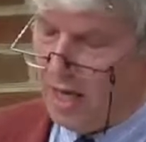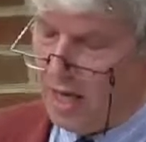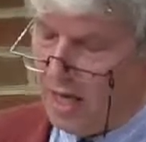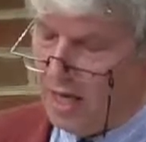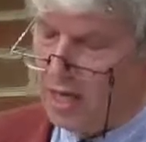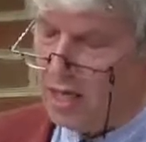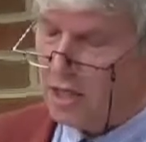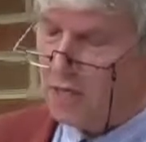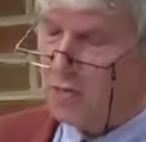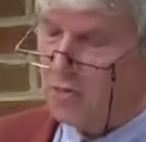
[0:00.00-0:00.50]

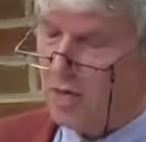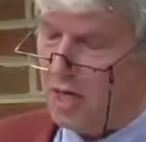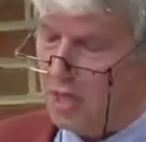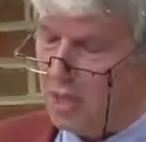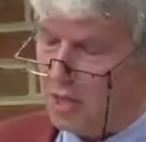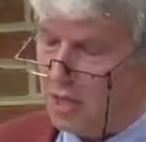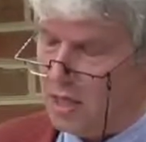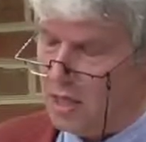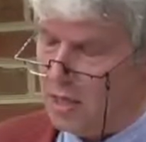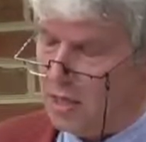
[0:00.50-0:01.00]
he
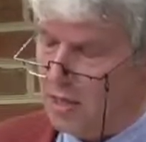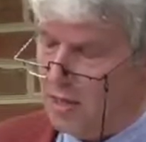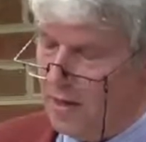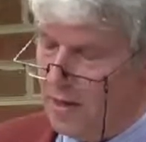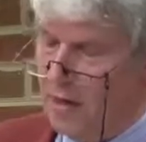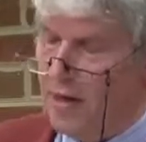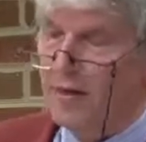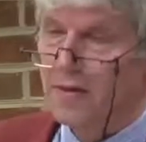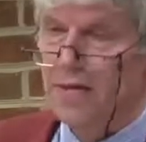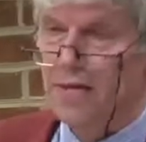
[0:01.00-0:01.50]
stresses
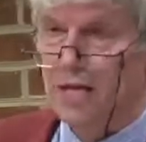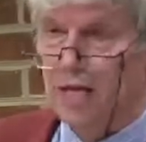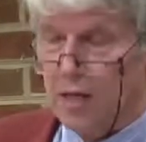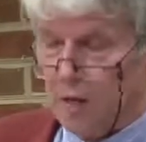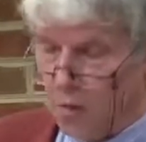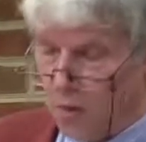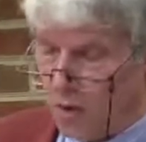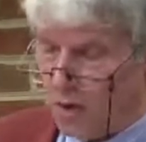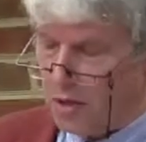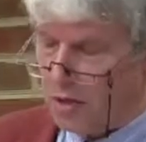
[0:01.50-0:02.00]
that
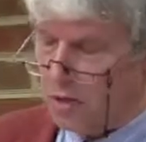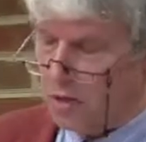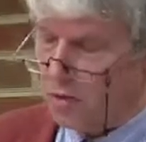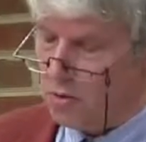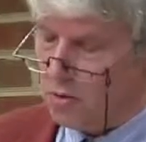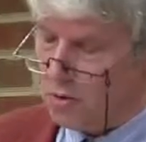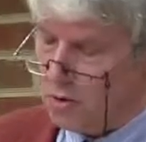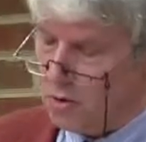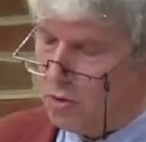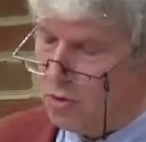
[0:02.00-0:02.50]
he wants
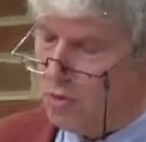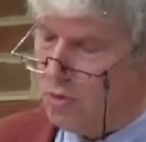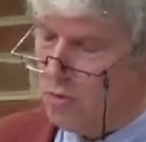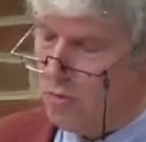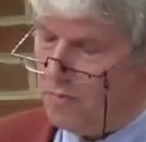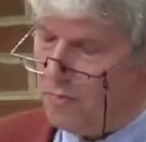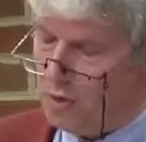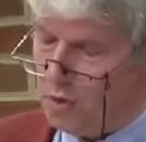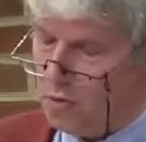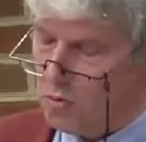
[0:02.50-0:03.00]

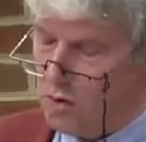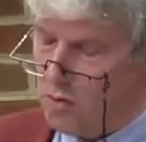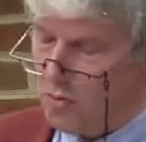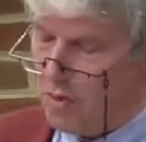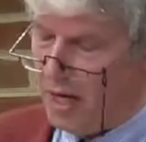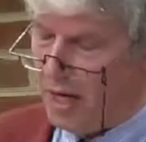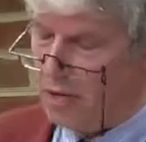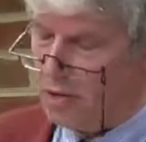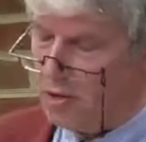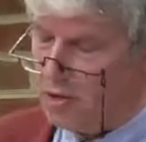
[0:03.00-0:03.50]
to
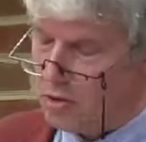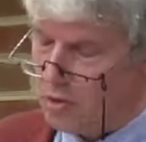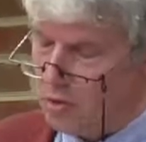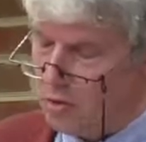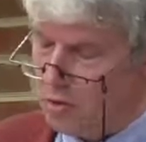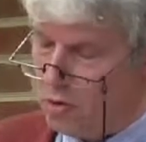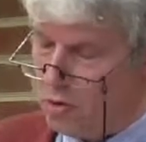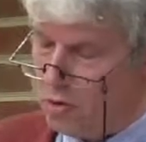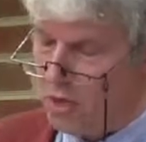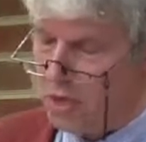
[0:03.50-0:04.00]
remain
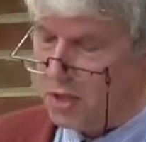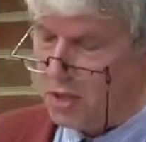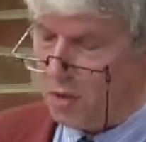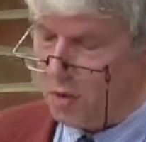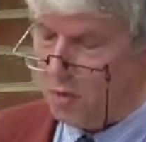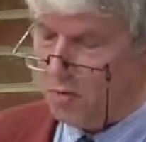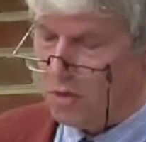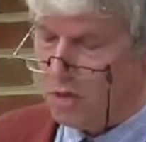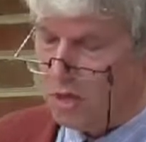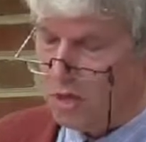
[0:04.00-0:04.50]
true to his
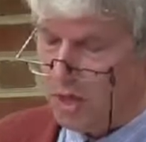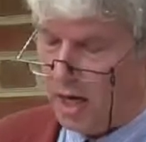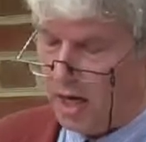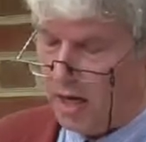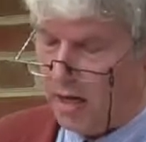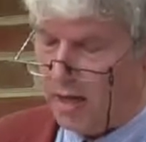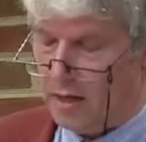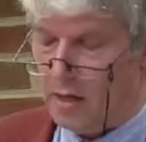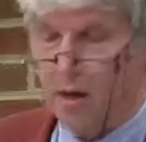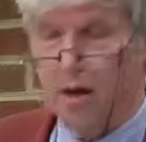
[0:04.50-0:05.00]
own
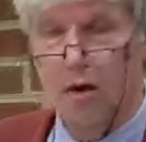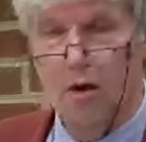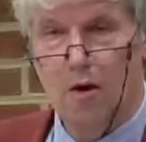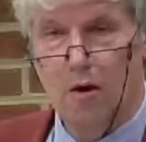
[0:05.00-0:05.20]
style